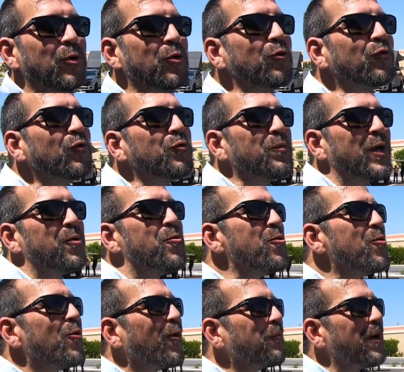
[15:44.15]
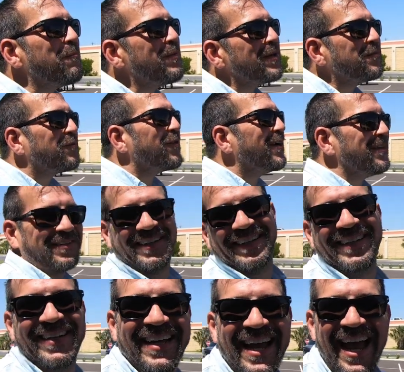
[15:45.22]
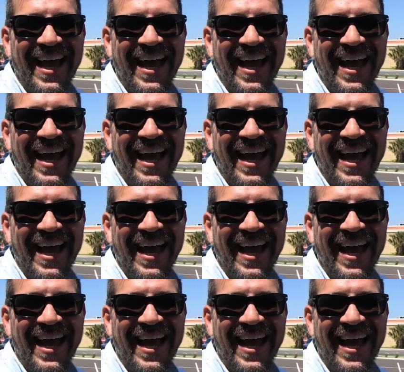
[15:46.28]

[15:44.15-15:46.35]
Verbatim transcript: YouTube and Google are my best friends.